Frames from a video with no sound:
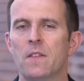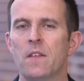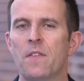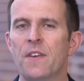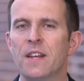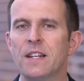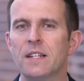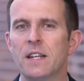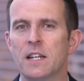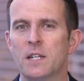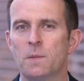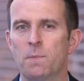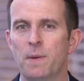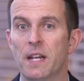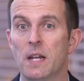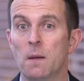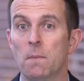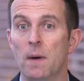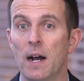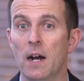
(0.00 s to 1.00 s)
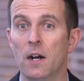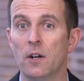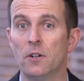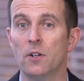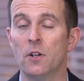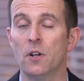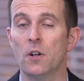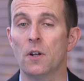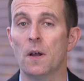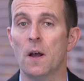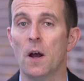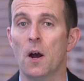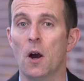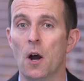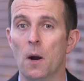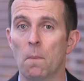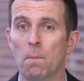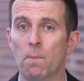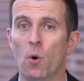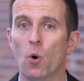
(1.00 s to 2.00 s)
The things I speak about
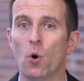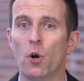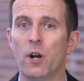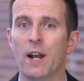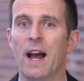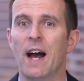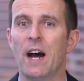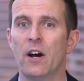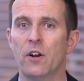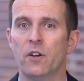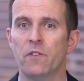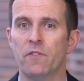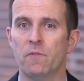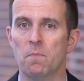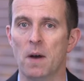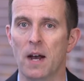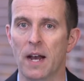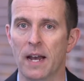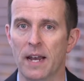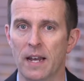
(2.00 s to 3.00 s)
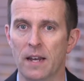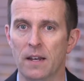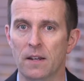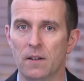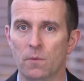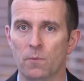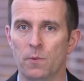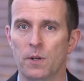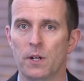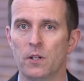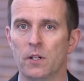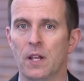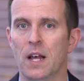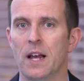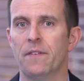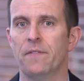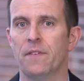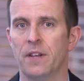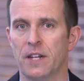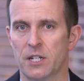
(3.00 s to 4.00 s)
are born out of my real
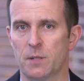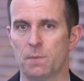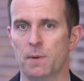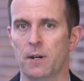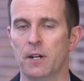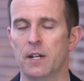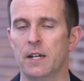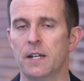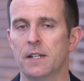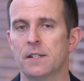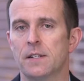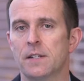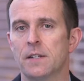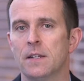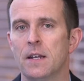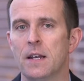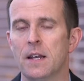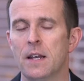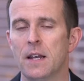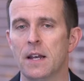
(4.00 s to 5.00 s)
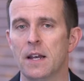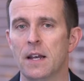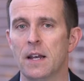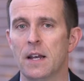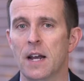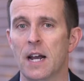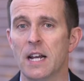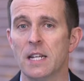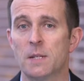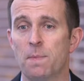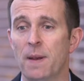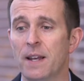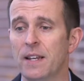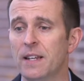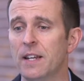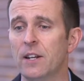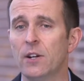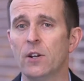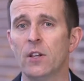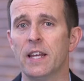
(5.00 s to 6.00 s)
life experience. I spent
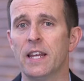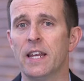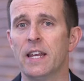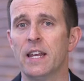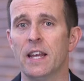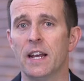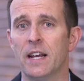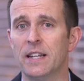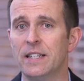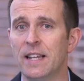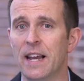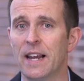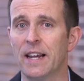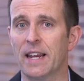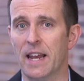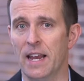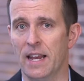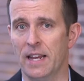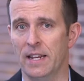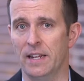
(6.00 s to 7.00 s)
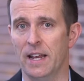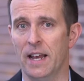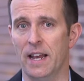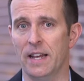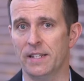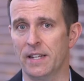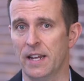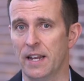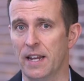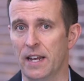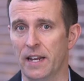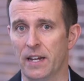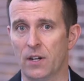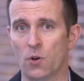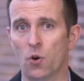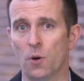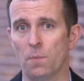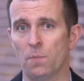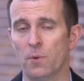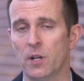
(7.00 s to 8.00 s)
nearly a decade as a
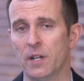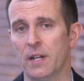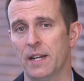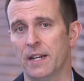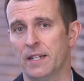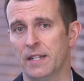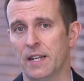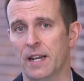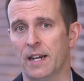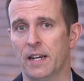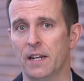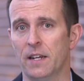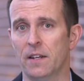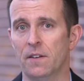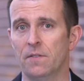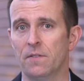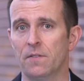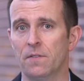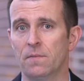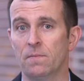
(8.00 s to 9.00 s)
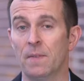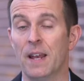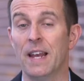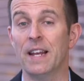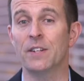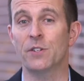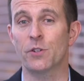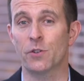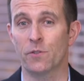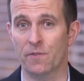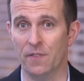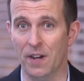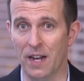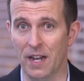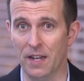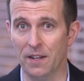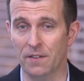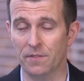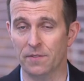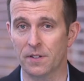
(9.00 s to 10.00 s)
corporate executive and
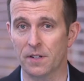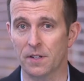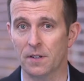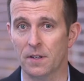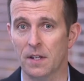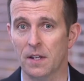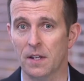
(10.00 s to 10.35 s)
survived.